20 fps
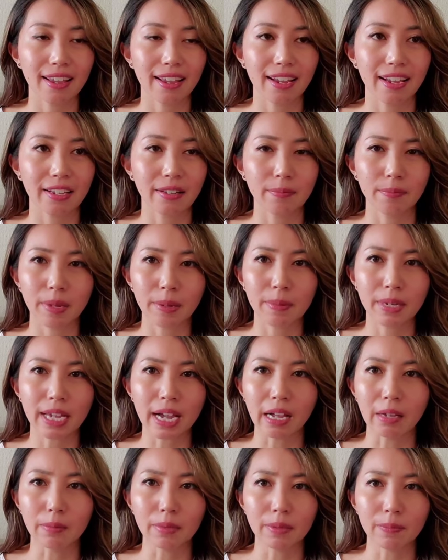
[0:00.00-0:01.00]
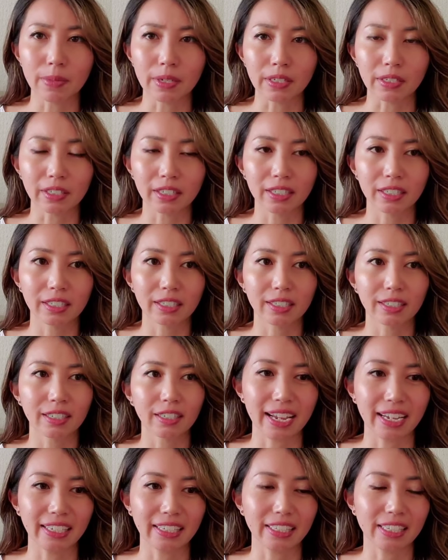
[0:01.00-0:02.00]
and maybe almond milk
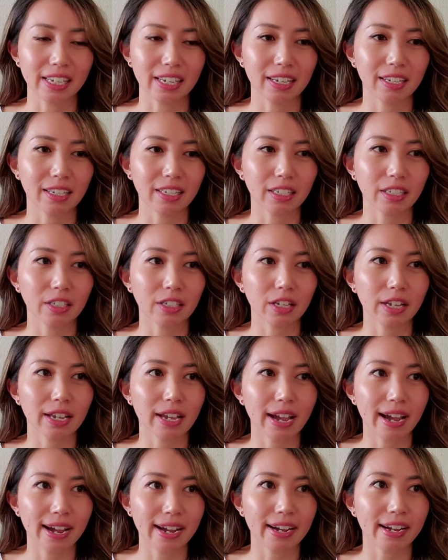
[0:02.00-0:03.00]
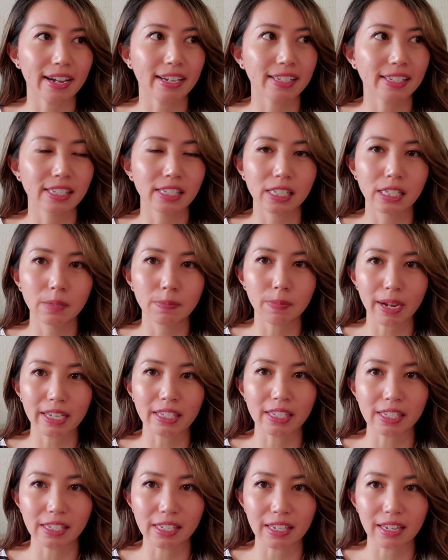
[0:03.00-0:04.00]
and it has
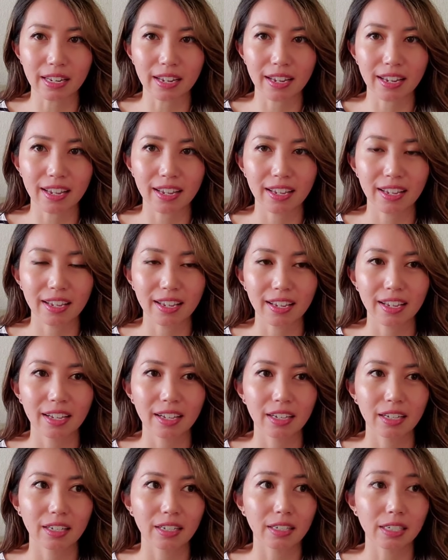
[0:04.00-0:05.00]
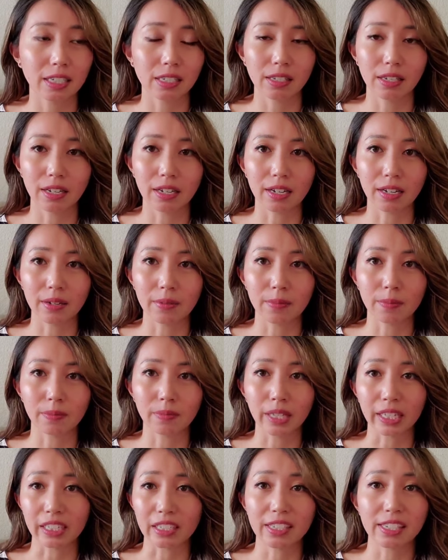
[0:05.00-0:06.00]
spices in it um,
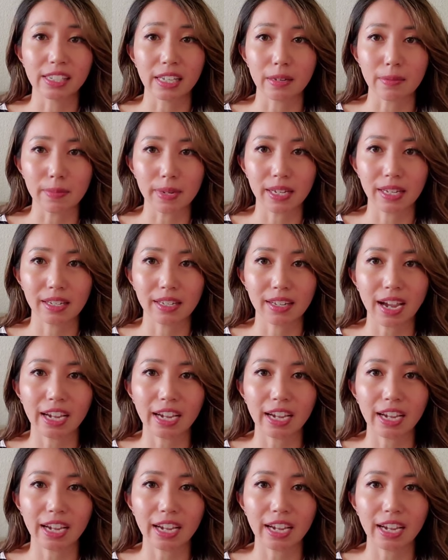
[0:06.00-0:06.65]
like cinnamon.